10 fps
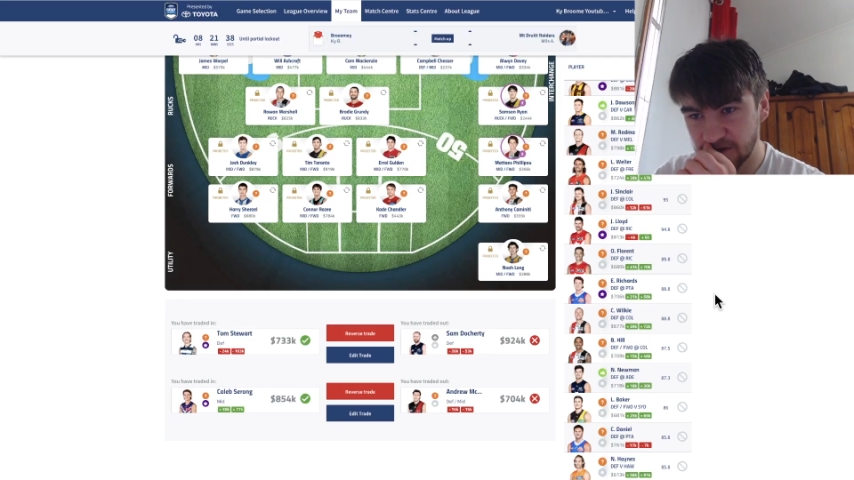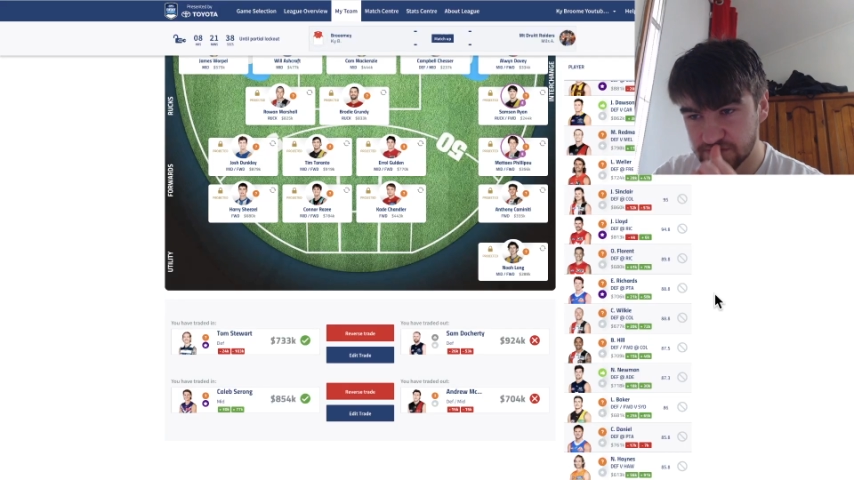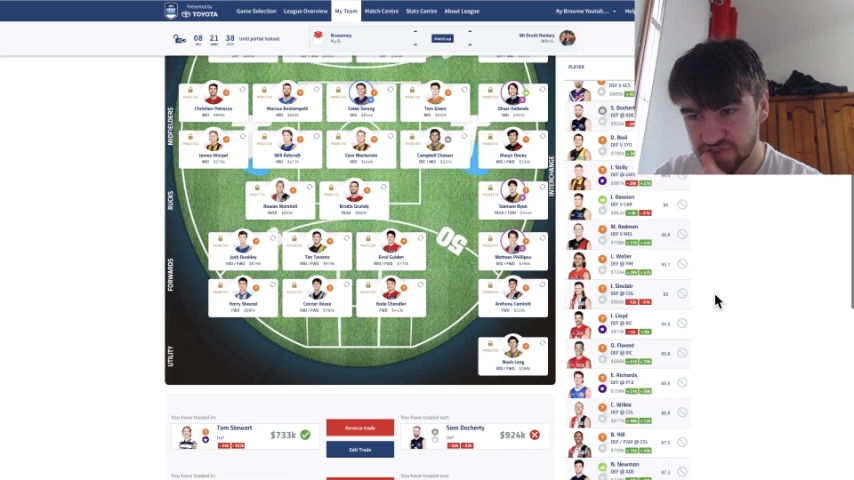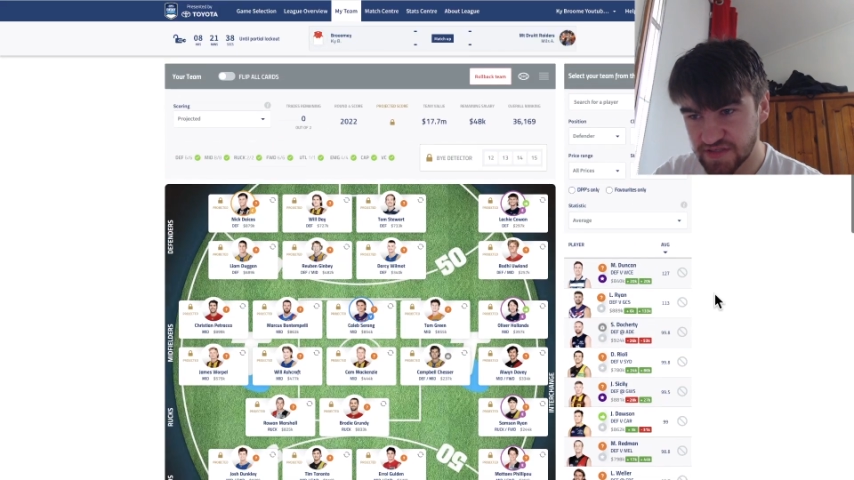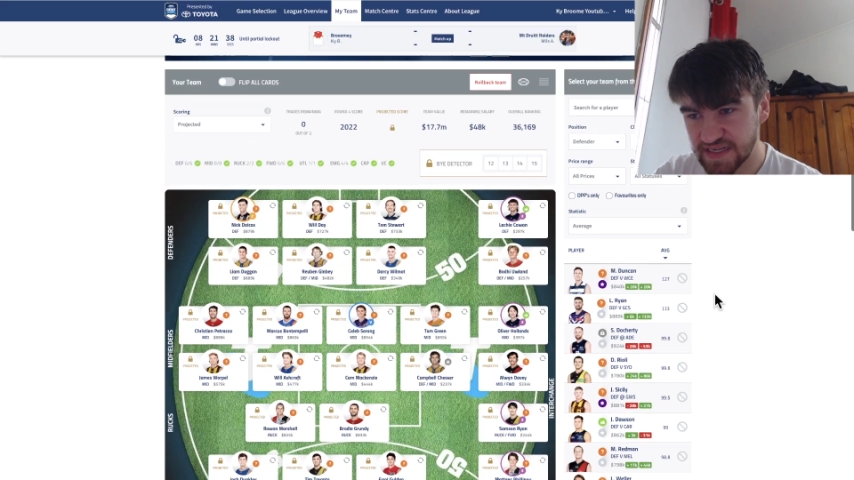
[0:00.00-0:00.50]

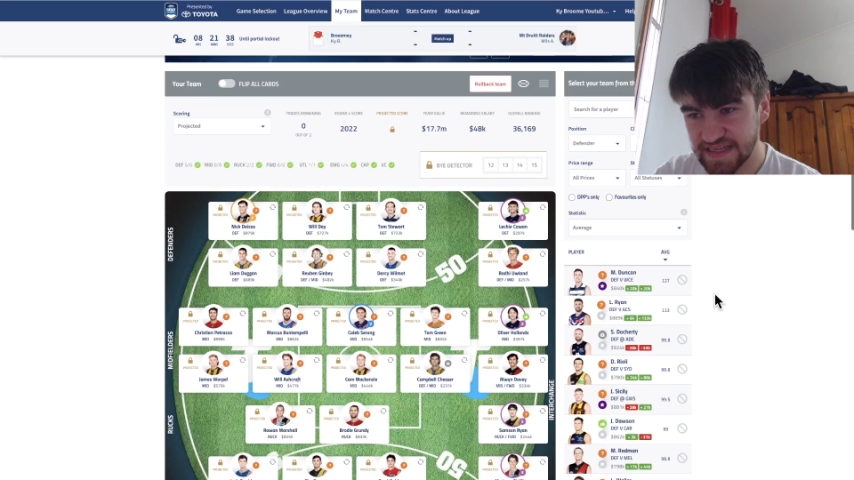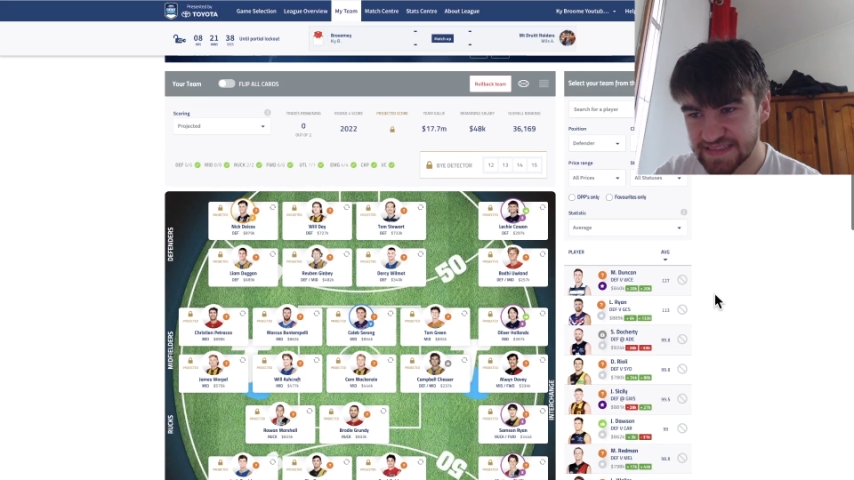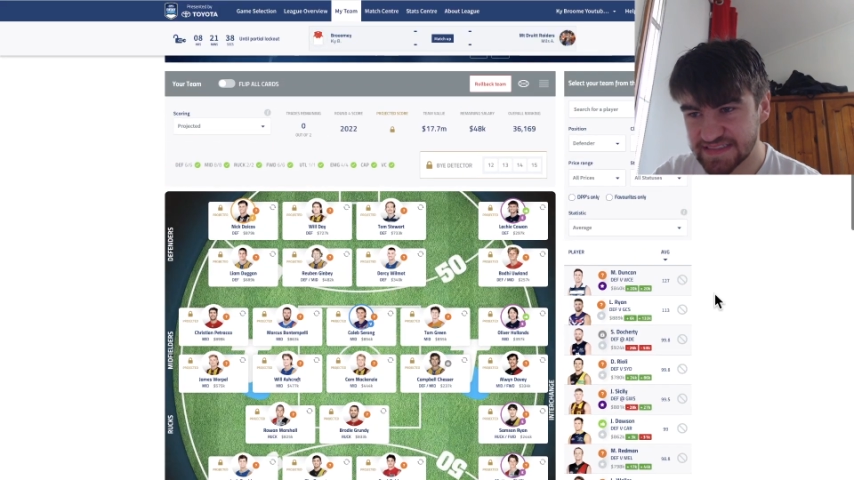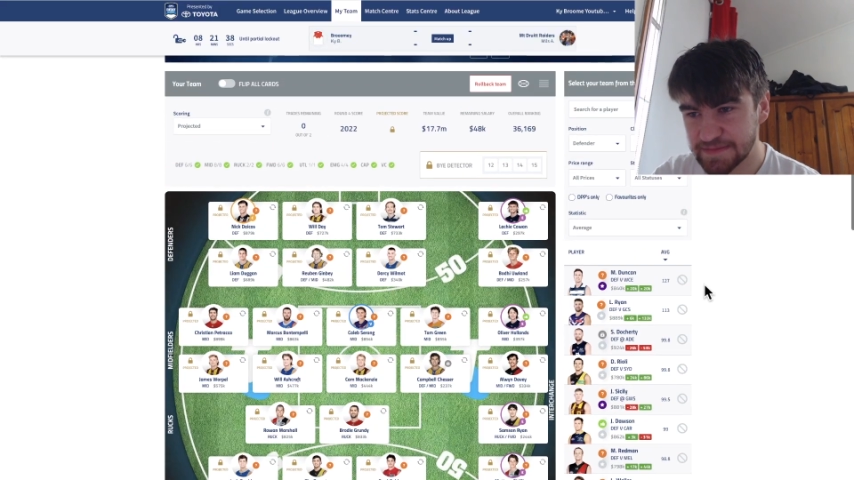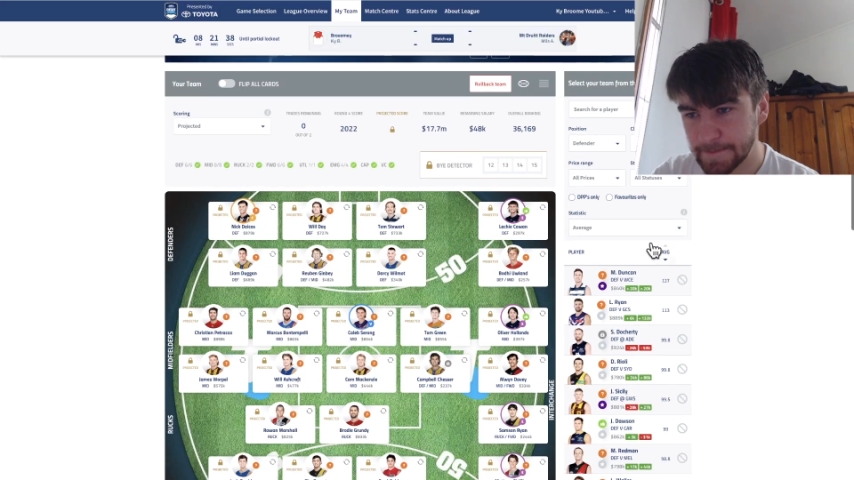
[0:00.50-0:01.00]
option, I
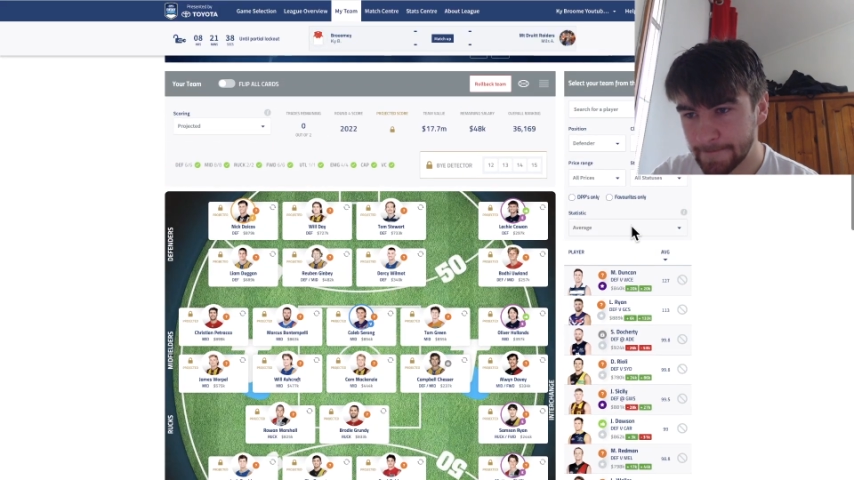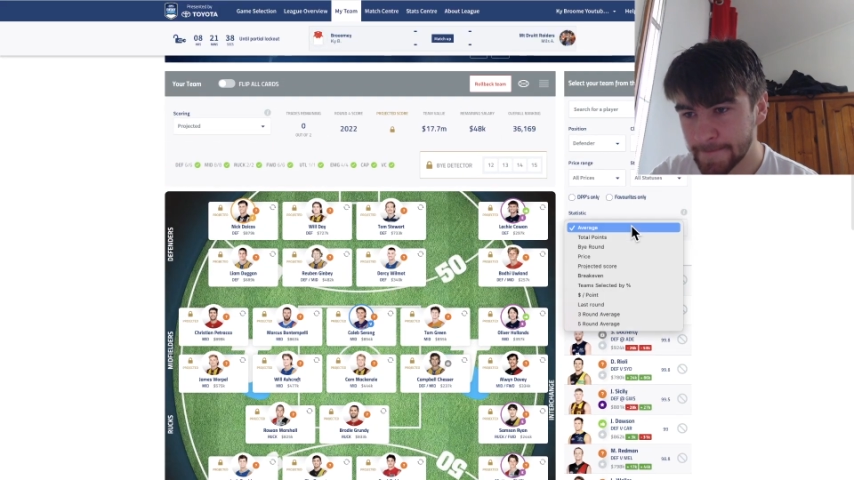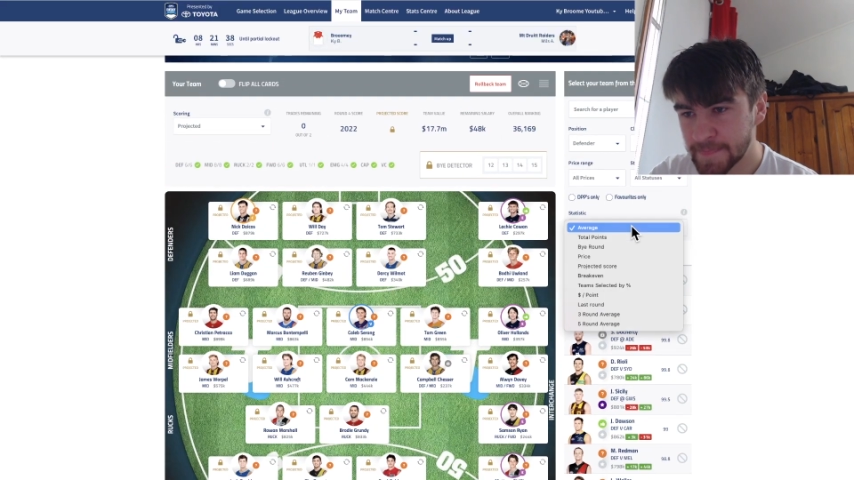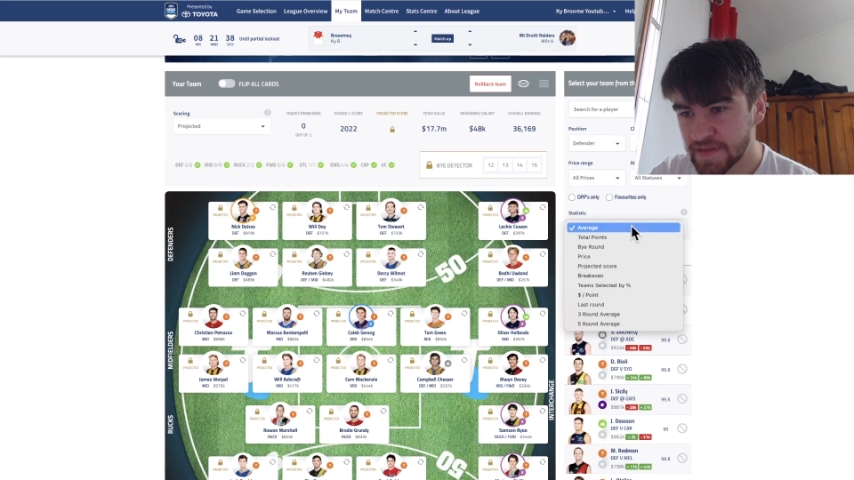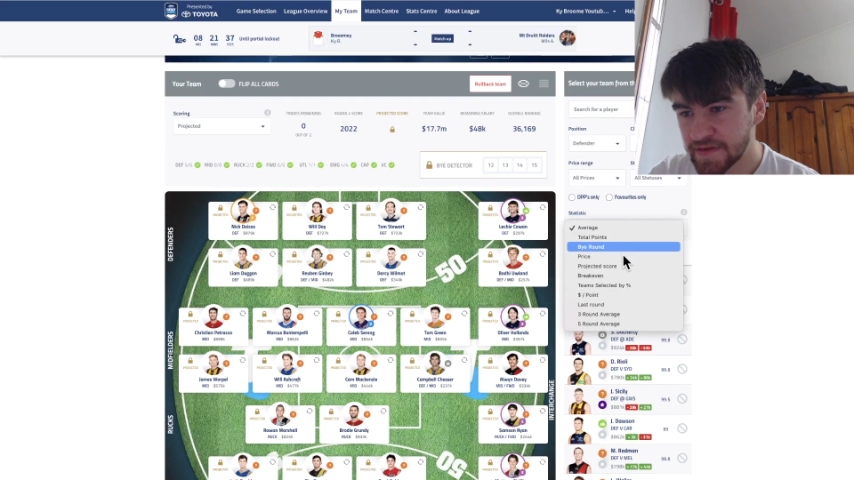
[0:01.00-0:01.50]
guess.
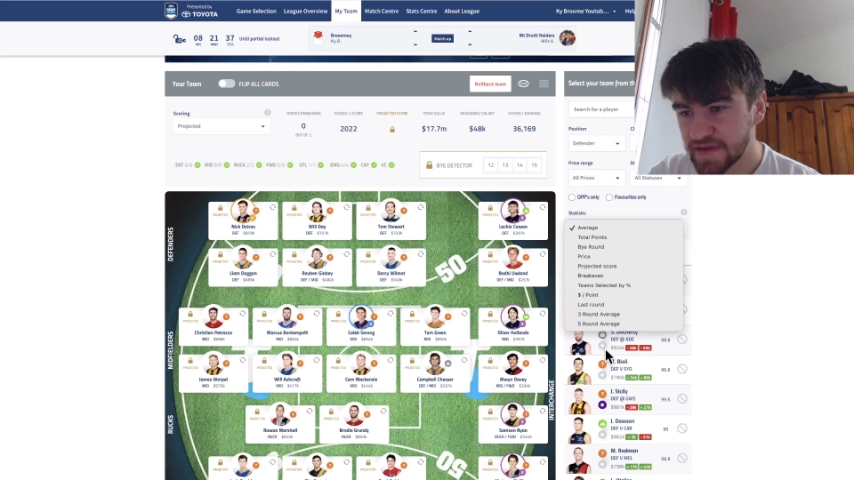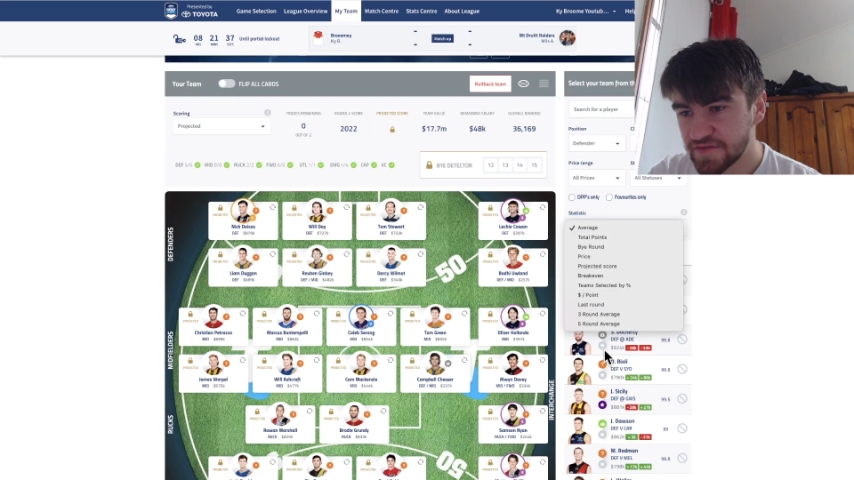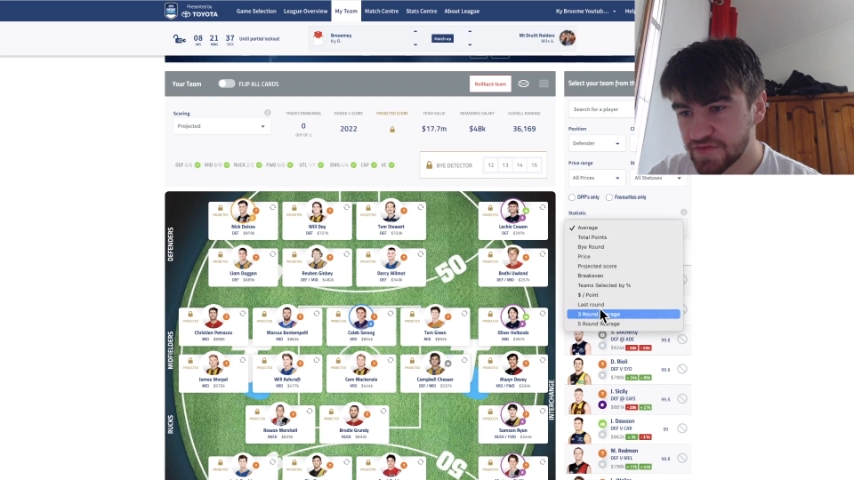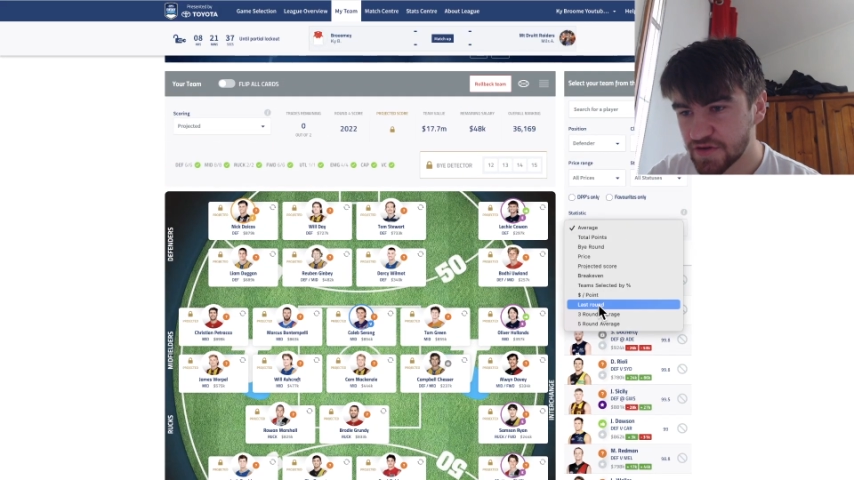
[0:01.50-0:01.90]
If